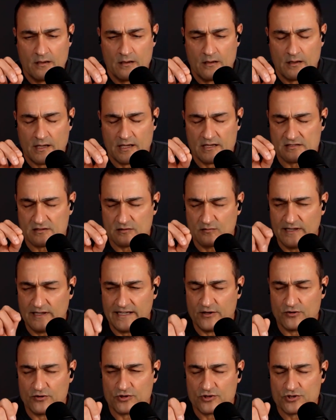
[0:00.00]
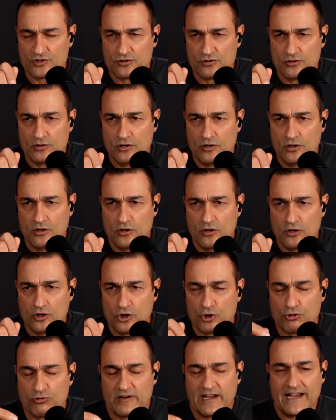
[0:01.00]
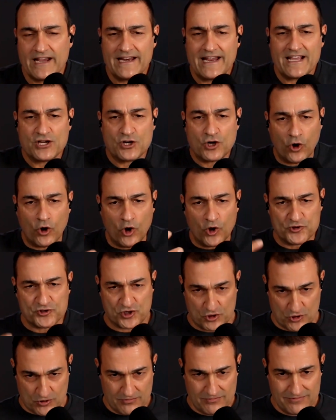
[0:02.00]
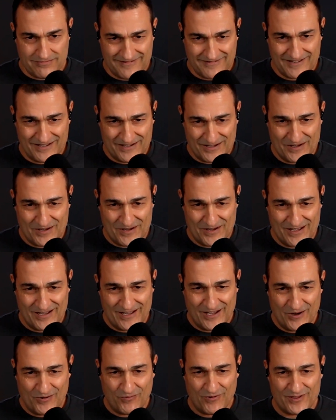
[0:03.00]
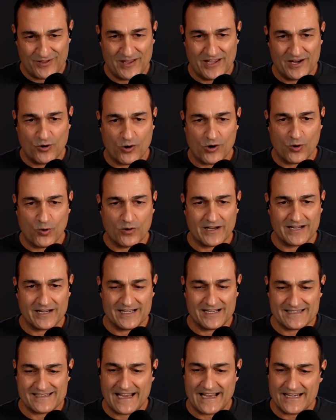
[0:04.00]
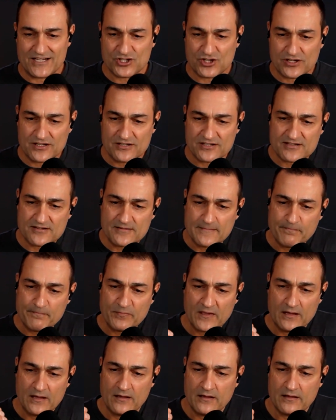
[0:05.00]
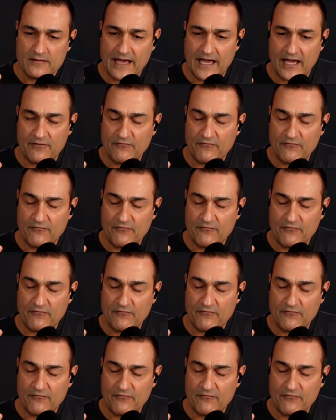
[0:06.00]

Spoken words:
as leaders, create a culture within our organizations that